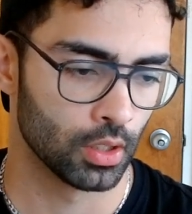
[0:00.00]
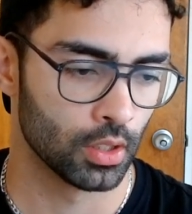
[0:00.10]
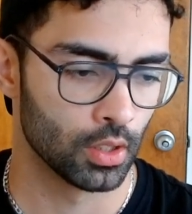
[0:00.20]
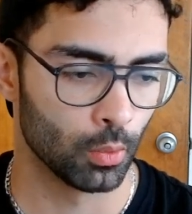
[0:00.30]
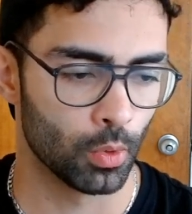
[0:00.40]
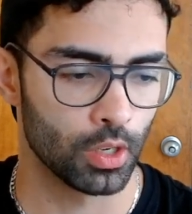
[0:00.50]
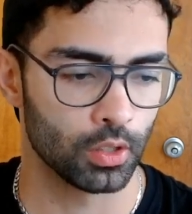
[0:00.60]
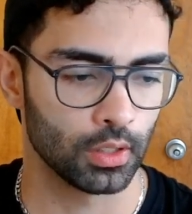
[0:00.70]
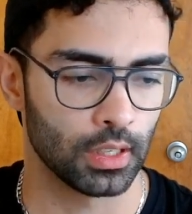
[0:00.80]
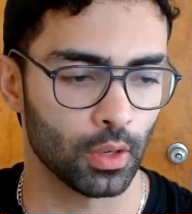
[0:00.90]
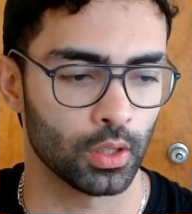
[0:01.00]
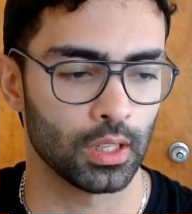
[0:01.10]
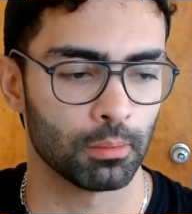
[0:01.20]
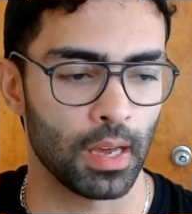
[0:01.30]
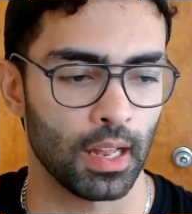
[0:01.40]
Why do you get
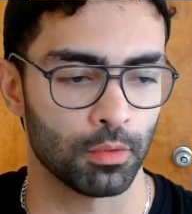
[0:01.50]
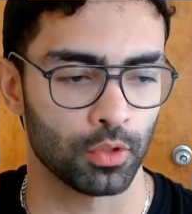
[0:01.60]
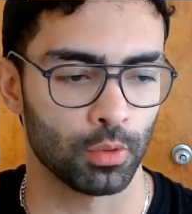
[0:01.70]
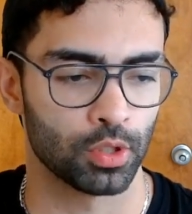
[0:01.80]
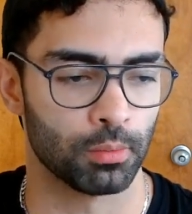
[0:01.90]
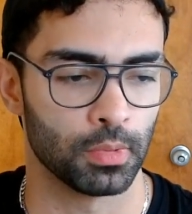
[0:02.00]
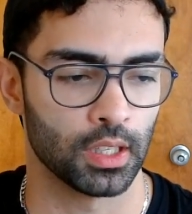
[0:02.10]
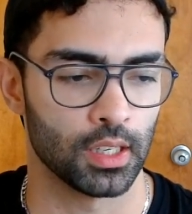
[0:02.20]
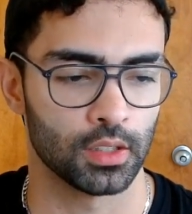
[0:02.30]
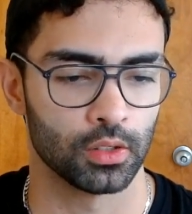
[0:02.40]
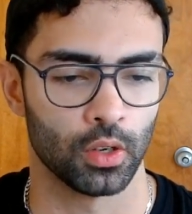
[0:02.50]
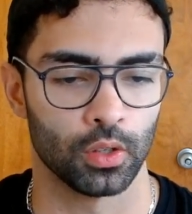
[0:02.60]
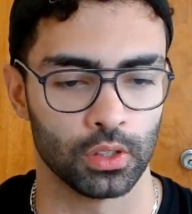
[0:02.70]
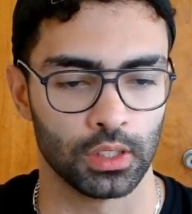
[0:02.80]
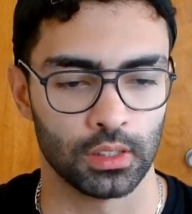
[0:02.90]
malabsorption? Because you
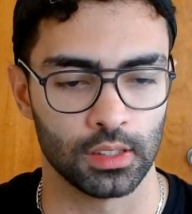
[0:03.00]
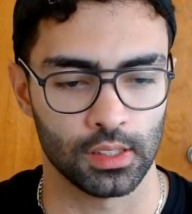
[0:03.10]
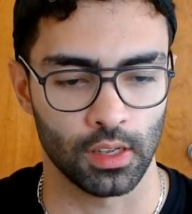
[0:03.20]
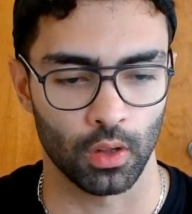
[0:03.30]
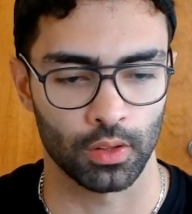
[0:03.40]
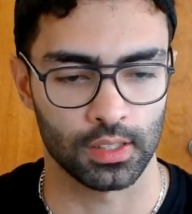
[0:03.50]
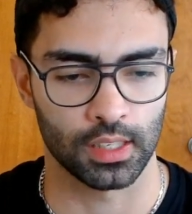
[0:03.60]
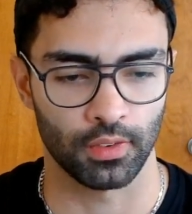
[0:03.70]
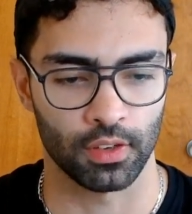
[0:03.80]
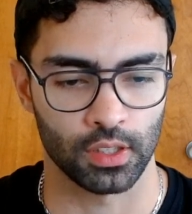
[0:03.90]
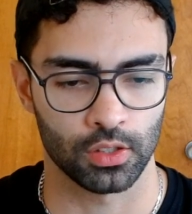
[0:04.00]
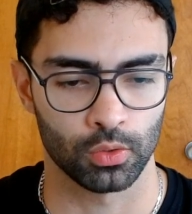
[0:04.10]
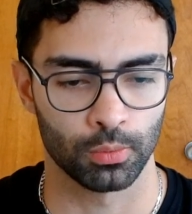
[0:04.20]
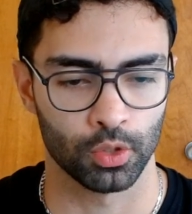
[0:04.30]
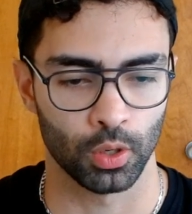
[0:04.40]
need all these surfaces to
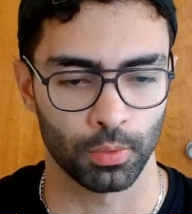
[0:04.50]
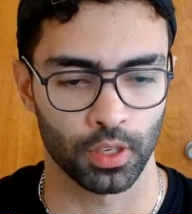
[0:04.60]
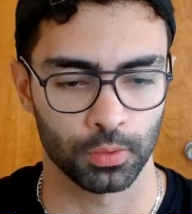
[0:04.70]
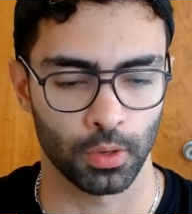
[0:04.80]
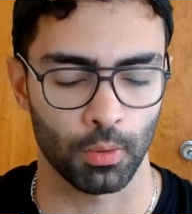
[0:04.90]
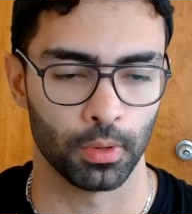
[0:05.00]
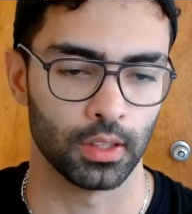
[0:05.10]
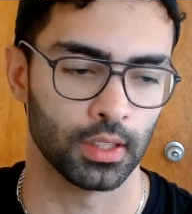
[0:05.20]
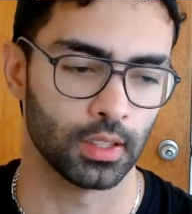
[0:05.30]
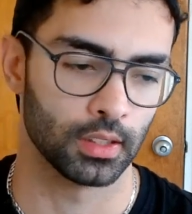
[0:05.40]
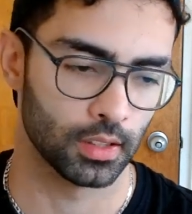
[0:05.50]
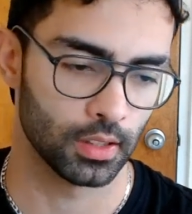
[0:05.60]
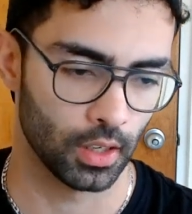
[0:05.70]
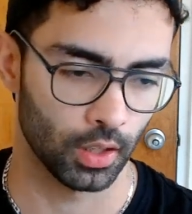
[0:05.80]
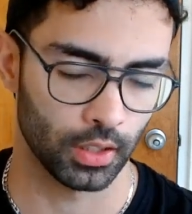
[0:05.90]
absorb things properly. They
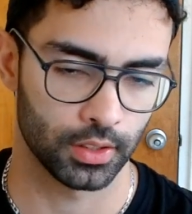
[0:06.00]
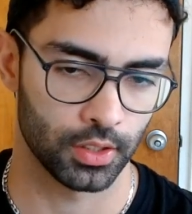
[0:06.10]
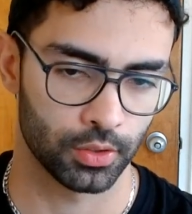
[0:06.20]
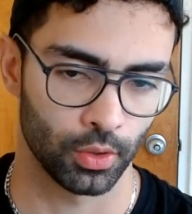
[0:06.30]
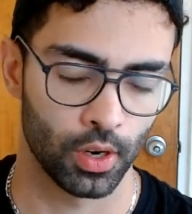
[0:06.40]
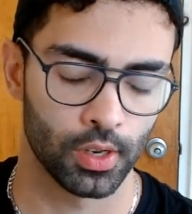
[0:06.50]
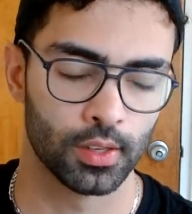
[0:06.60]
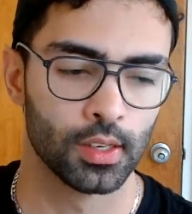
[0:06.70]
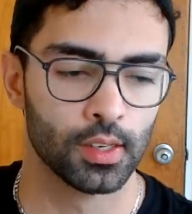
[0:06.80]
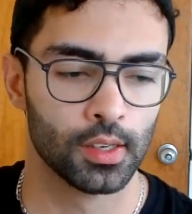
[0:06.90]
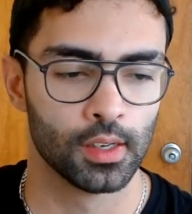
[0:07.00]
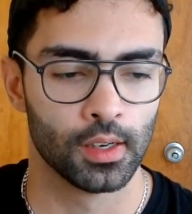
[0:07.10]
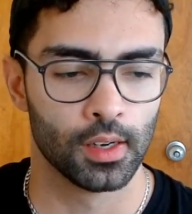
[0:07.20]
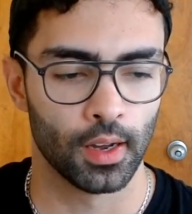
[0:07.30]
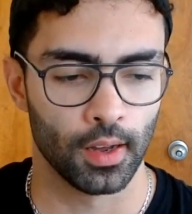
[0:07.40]
all get destroyed.
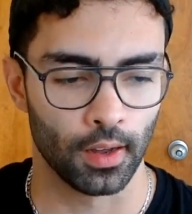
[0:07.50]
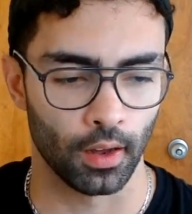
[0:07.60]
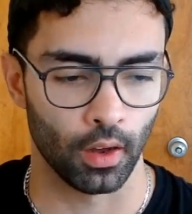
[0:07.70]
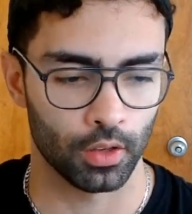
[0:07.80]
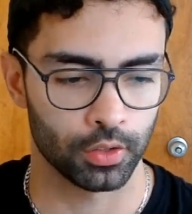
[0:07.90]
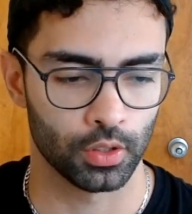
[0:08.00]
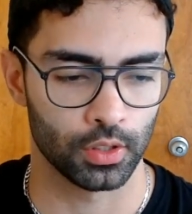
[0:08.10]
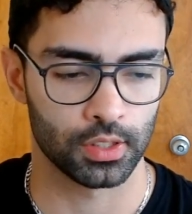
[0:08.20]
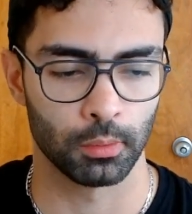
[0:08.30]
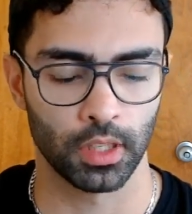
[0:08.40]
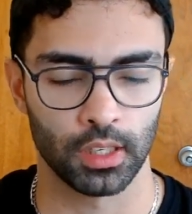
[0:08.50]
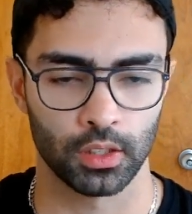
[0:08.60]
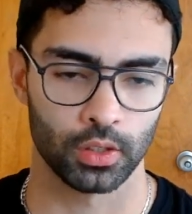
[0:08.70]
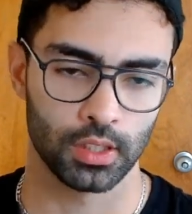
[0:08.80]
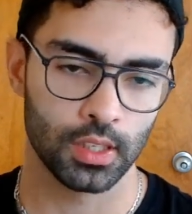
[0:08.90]
Also, you're stimulating
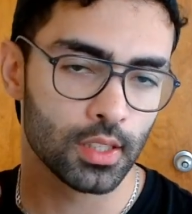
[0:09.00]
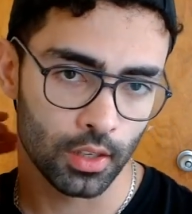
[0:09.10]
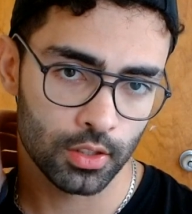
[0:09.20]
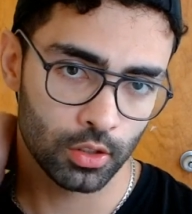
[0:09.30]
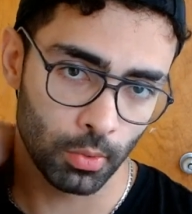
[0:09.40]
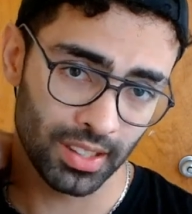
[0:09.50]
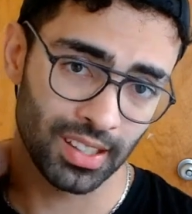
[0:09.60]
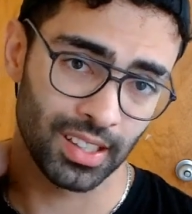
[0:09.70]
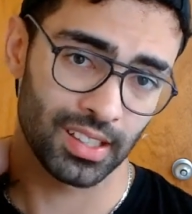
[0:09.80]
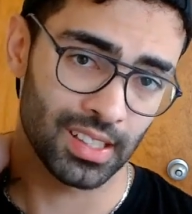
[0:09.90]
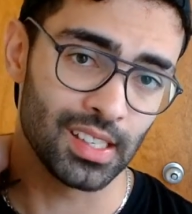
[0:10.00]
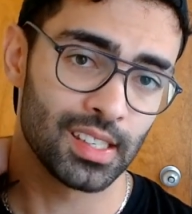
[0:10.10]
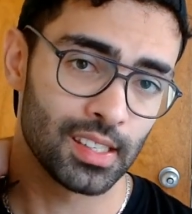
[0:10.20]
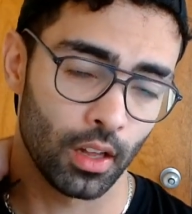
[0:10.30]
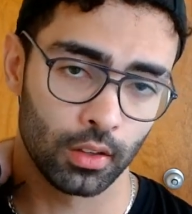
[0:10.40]
your T cells. You might get a T
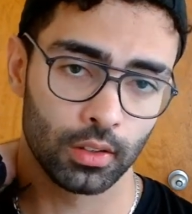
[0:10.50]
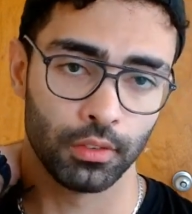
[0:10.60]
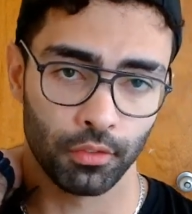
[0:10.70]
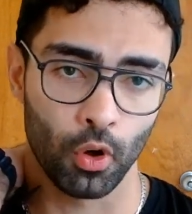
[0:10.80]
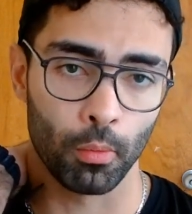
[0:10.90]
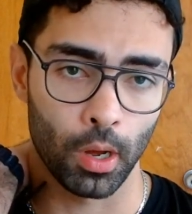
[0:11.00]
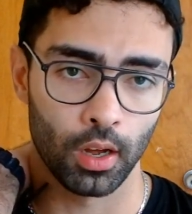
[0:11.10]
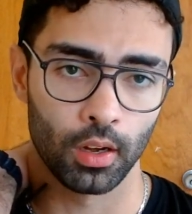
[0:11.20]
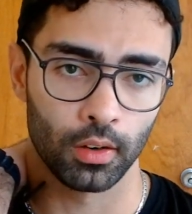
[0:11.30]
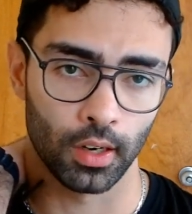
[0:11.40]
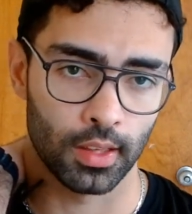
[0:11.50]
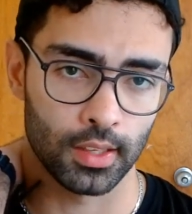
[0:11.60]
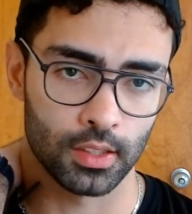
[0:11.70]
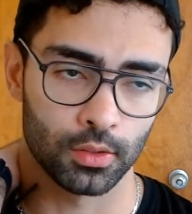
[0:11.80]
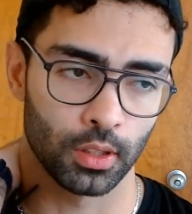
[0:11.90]
cell lymphoma, right? This
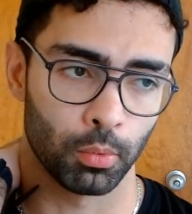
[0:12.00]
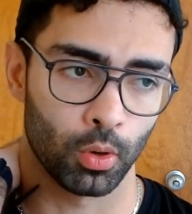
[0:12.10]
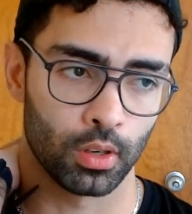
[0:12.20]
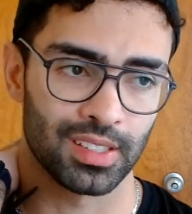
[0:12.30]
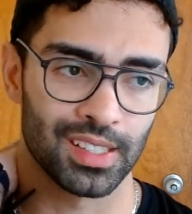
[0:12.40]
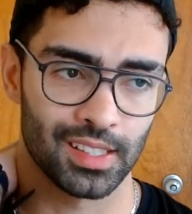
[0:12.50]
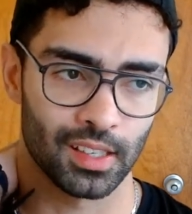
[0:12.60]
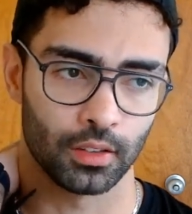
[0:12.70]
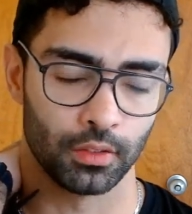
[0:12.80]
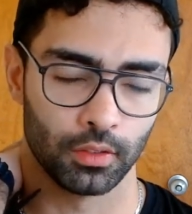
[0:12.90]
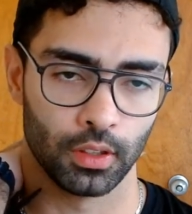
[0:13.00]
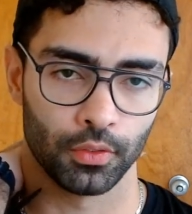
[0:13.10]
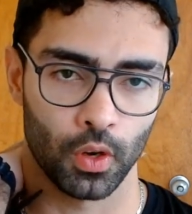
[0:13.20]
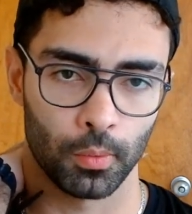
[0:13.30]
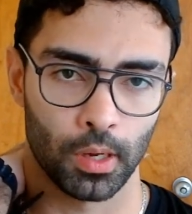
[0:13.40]
is really important. T cell
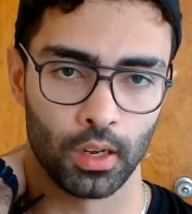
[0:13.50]
lymphoma